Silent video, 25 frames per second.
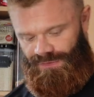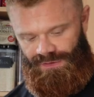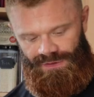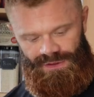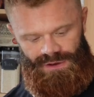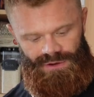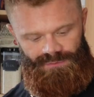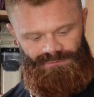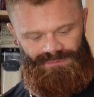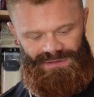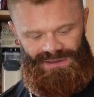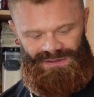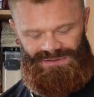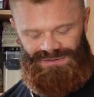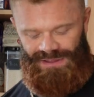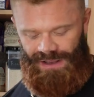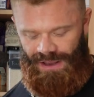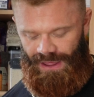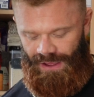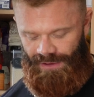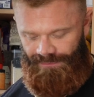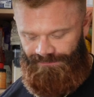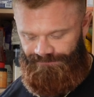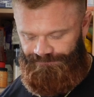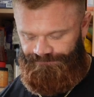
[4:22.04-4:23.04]
Gonna mix that
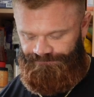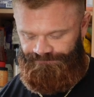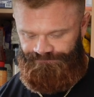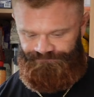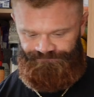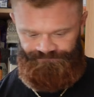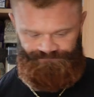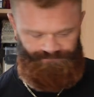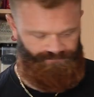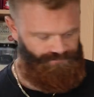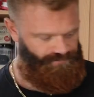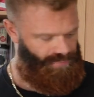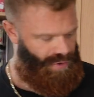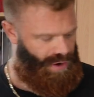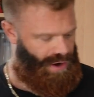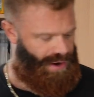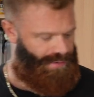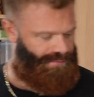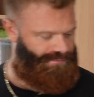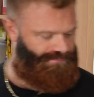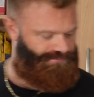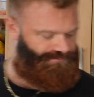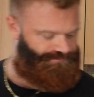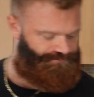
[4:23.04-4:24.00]
up. Right.